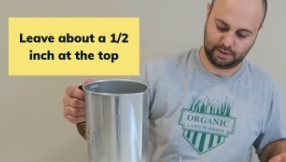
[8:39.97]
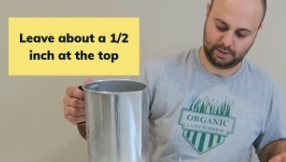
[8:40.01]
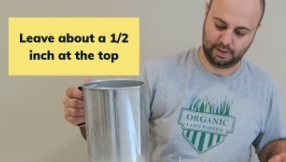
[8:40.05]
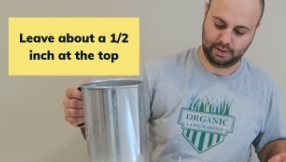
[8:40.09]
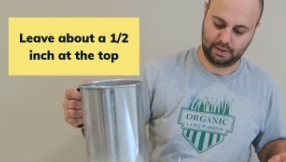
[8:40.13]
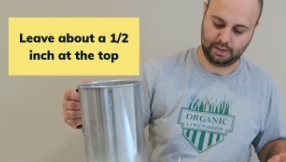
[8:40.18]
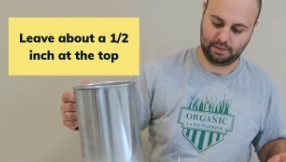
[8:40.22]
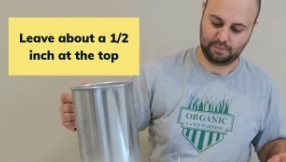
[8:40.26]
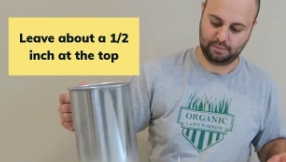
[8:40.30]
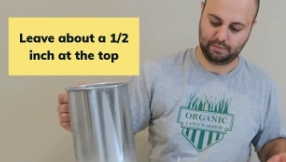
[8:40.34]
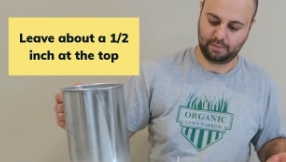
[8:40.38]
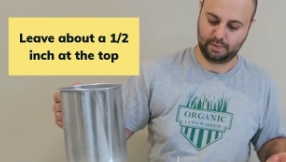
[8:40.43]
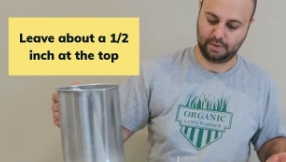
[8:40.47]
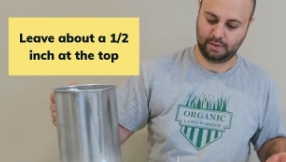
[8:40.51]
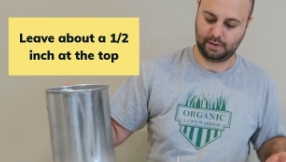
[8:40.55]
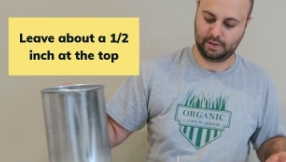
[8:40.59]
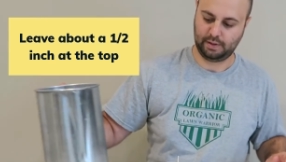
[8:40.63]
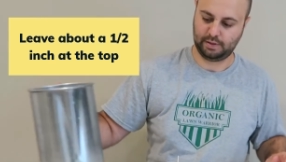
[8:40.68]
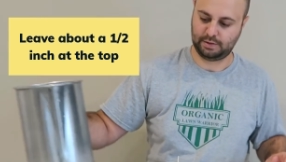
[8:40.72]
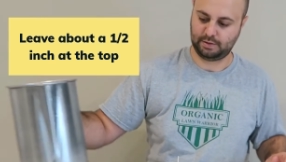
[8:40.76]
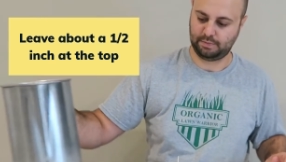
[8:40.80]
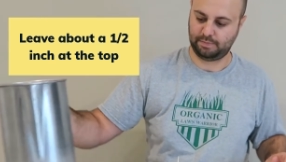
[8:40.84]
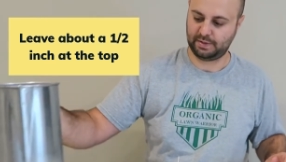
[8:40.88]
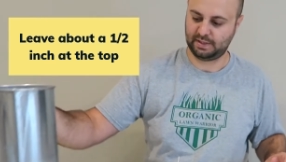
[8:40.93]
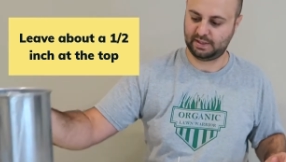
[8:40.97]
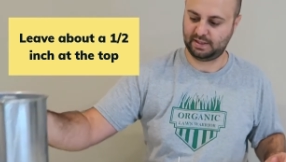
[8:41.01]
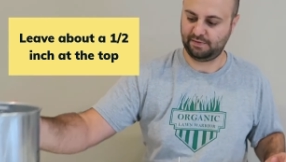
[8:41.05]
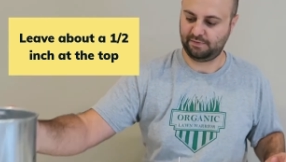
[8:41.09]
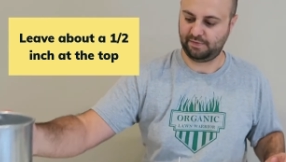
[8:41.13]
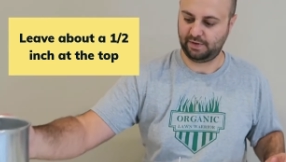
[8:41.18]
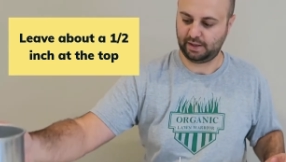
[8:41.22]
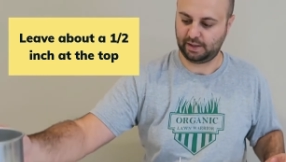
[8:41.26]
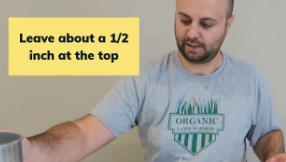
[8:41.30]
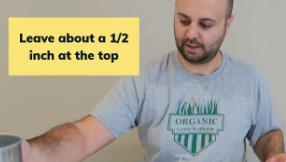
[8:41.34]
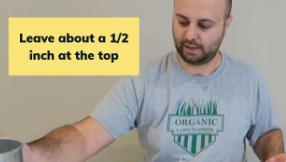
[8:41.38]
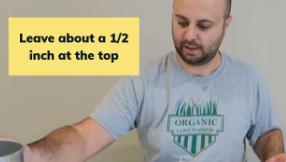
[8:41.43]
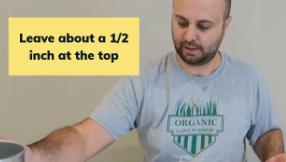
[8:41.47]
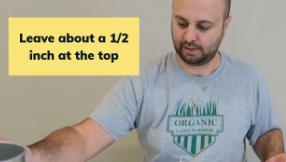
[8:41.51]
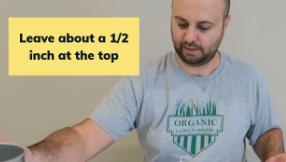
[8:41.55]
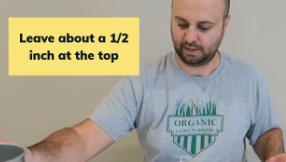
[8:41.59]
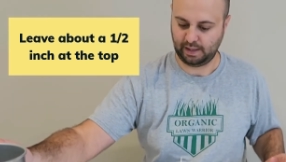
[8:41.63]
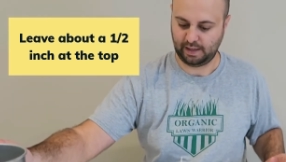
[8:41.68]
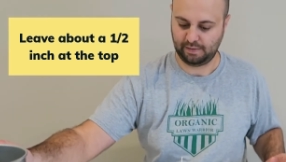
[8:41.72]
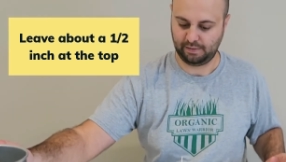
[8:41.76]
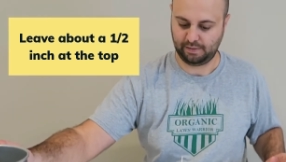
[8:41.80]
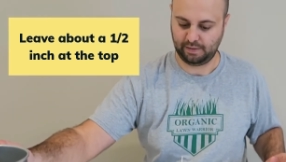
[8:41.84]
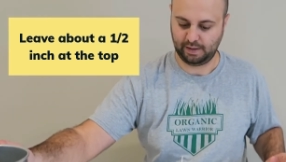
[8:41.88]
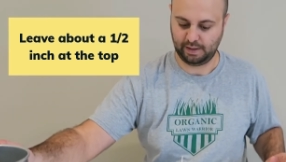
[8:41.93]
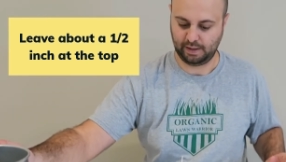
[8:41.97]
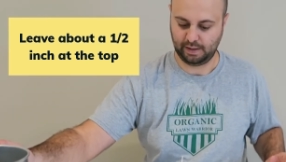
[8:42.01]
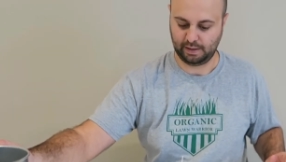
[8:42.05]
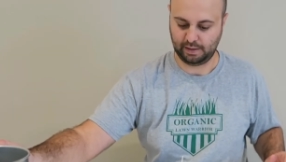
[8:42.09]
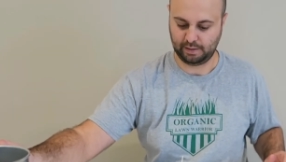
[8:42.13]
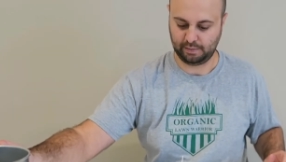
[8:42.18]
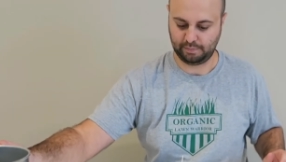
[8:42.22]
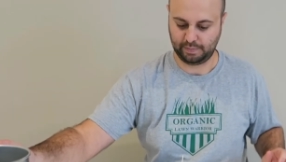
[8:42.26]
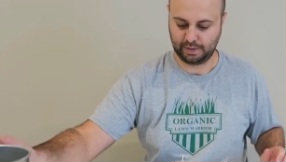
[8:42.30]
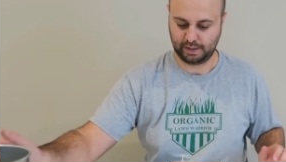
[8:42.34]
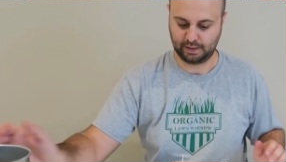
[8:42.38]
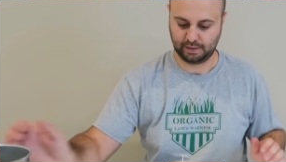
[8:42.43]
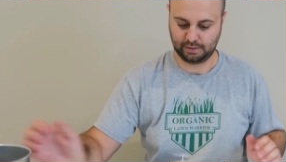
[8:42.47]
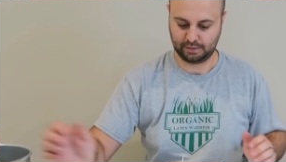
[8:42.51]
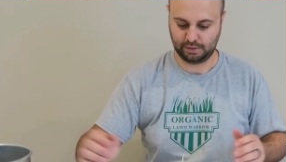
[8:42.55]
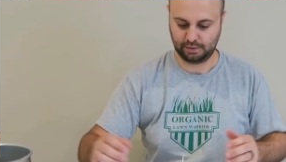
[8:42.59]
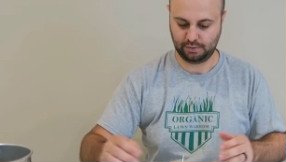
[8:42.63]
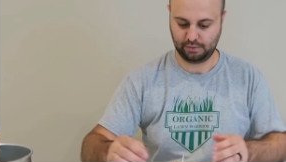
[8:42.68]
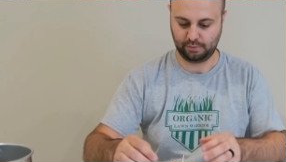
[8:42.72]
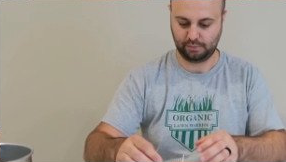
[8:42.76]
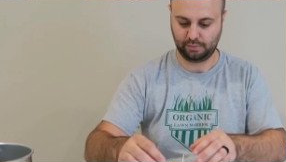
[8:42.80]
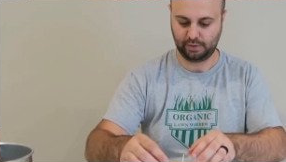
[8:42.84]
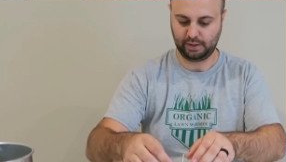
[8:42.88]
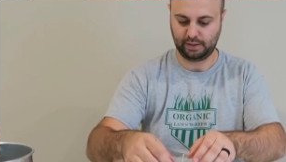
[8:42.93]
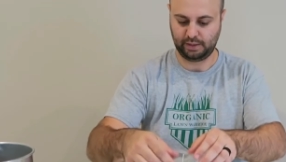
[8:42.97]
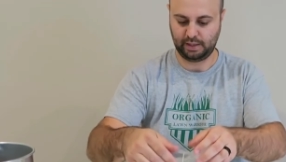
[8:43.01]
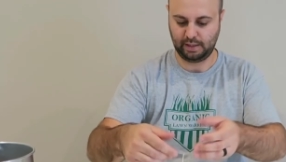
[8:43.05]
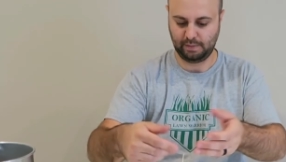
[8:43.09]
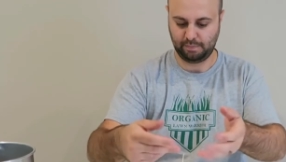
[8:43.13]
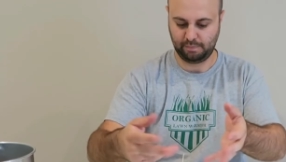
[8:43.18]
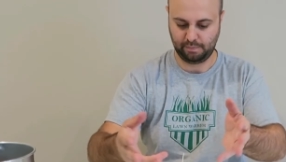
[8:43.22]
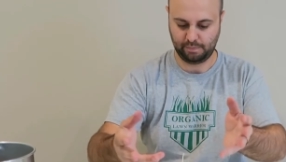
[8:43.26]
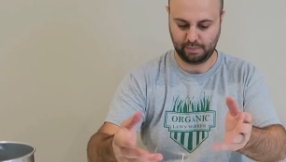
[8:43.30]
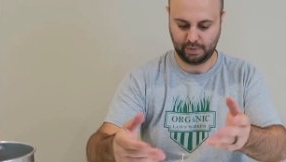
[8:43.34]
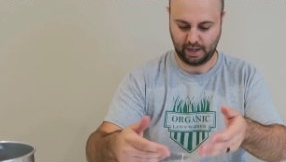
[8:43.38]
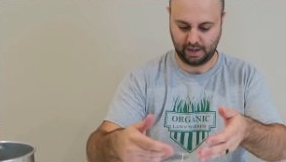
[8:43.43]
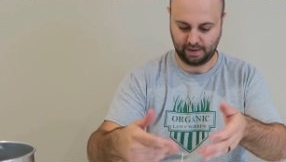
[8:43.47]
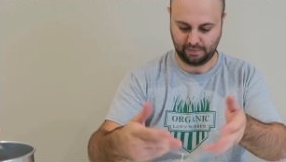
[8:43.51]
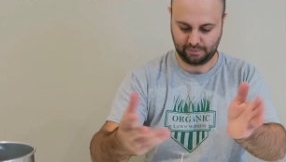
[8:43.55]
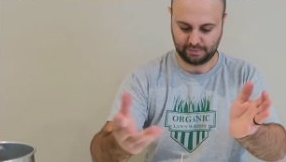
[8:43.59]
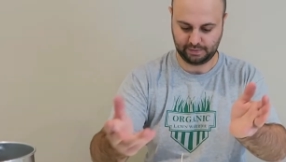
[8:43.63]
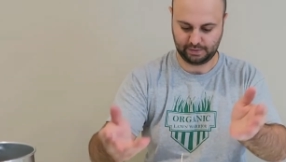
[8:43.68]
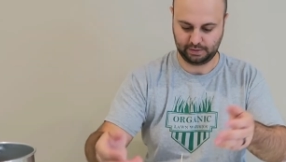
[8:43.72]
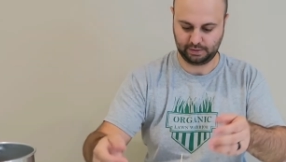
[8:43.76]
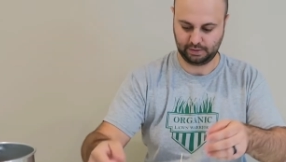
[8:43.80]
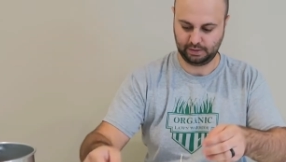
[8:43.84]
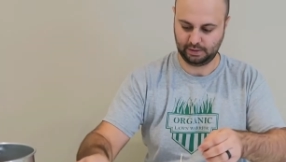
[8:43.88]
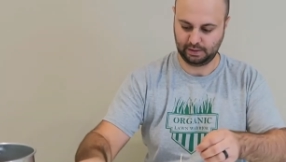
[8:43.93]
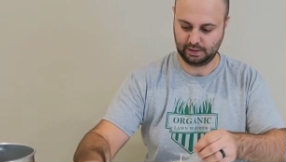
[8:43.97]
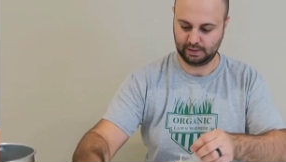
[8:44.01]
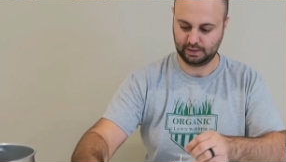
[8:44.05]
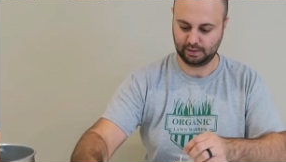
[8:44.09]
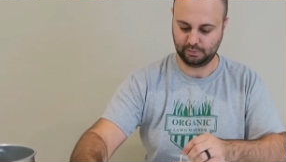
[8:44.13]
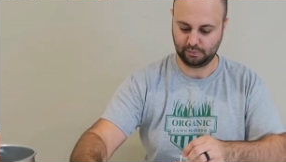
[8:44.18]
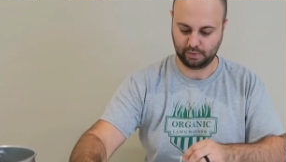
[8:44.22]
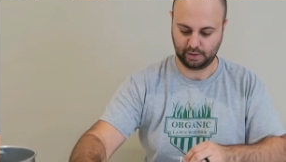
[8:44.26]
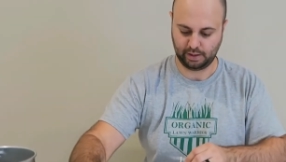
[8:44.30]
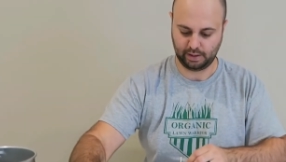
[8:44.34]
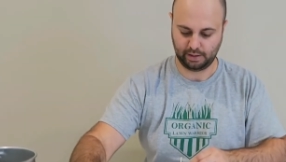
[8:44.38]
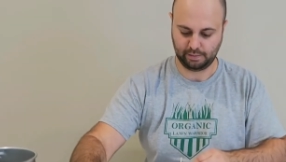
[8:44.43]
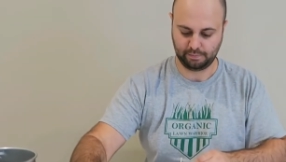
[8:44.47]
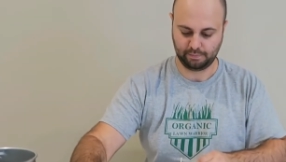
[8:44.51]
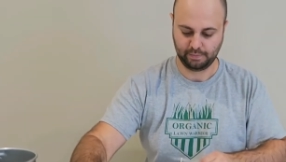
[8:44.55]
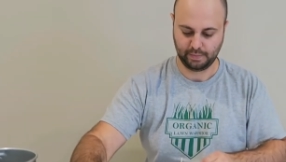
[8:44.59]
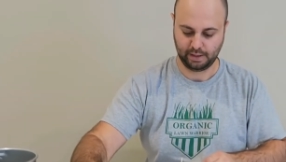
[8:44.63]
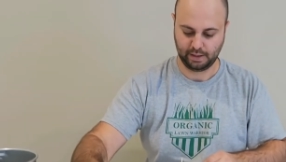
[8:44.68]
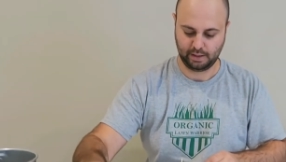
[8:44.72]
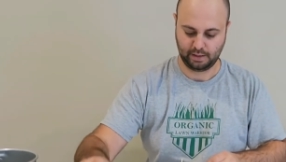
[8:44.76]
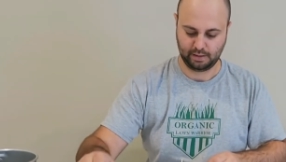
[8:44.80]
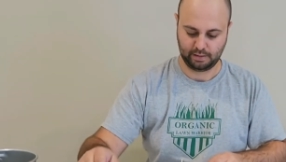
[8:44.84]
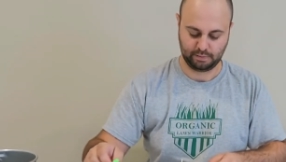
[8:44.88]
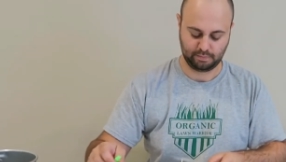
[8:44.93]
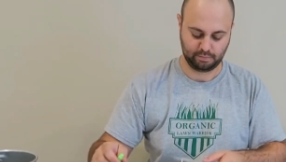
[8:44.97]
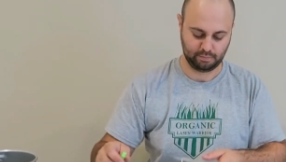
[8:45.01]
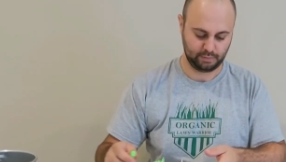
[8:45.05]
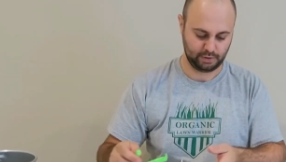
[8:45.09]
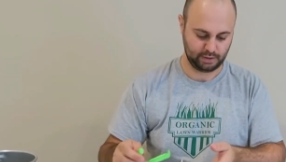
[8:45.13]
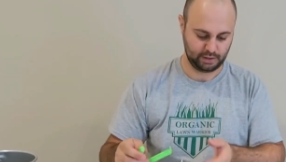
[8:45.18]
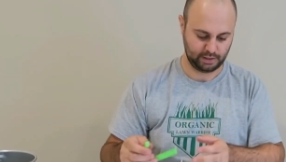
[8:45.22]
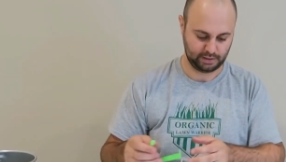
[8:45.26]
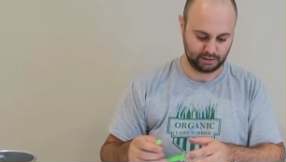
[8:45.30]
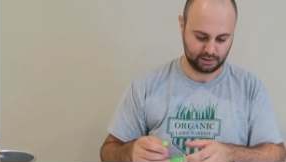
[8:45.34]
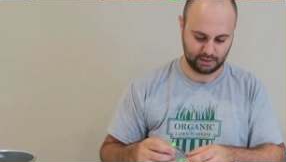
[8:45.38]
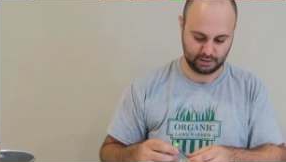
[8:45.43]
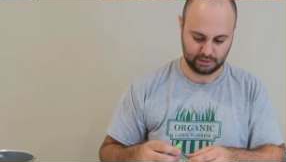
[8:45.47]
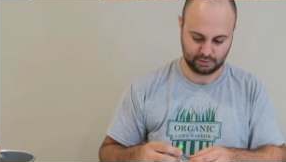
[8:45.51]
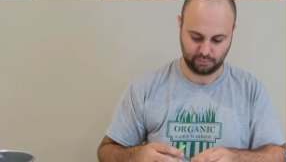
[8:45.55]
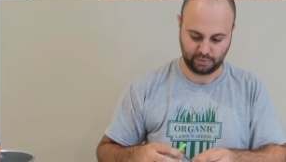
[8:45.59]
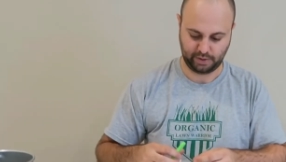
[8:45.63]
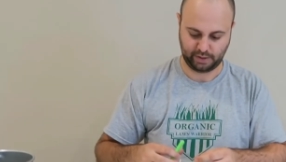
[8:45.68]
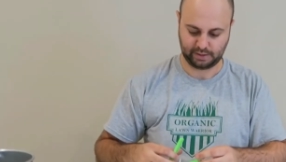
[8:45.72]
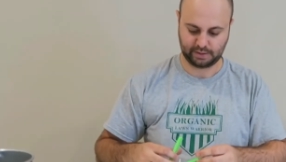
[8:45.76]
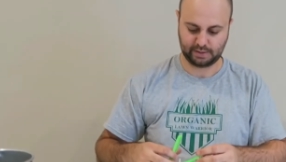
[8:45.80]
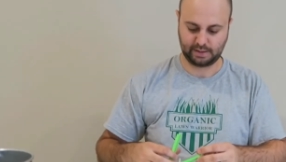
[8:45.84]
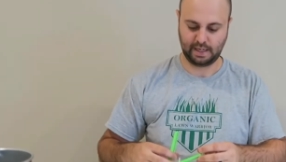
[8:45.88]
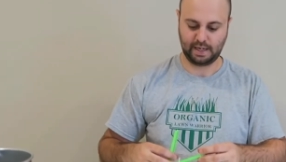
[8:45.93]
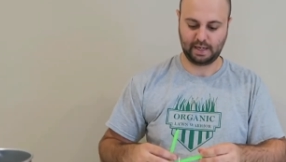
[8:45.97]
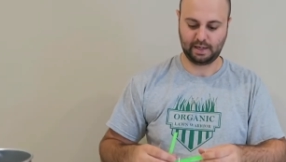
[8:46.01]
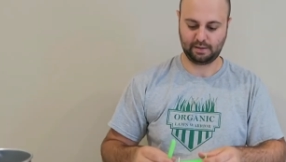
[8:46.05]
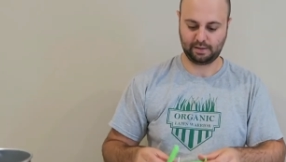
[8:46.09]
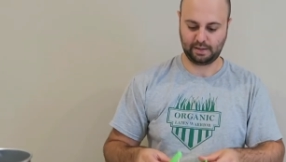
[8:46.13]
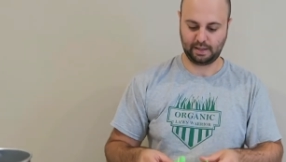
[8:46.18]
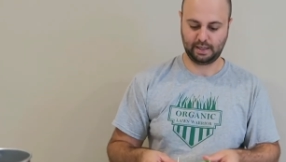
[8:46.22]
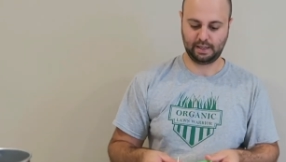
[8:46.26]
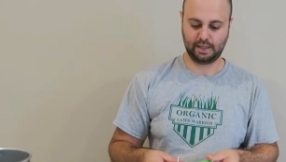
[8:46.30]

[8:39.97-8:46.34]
you know, a specific length here, because you don't want to keep, obviously you need to cut these wicks down.